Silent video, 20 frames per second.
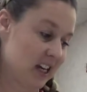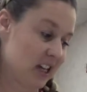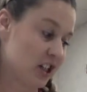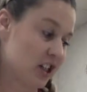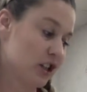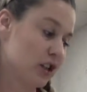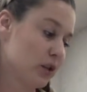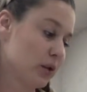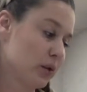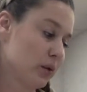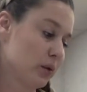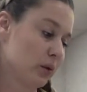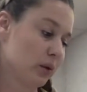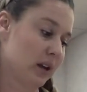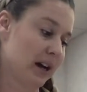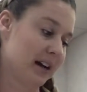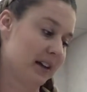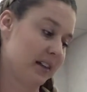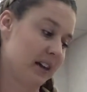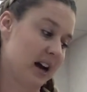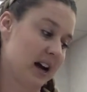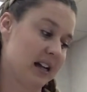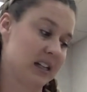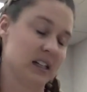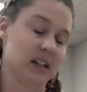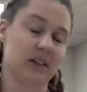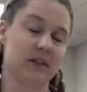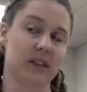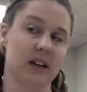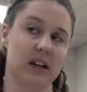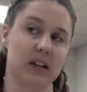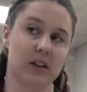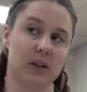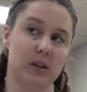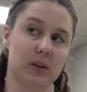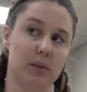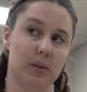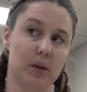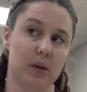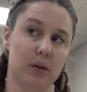Did you like the idea of the ice cream cone?